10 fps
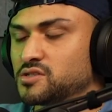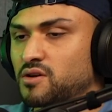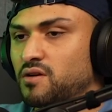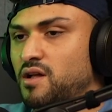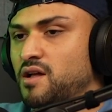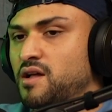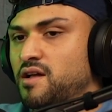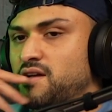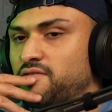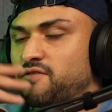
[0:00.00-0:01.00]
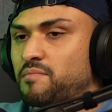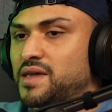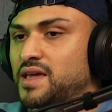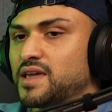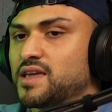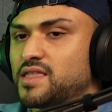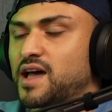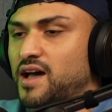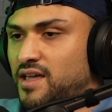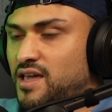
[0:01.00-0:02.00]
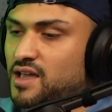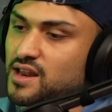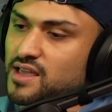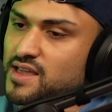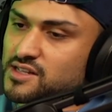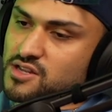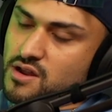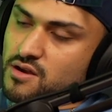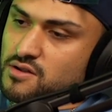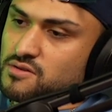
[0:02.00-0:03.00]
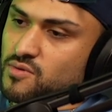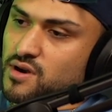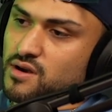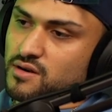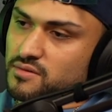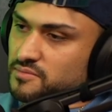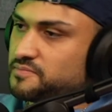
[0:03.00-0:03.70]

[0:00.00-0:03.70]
So from being in a kid in that scenario where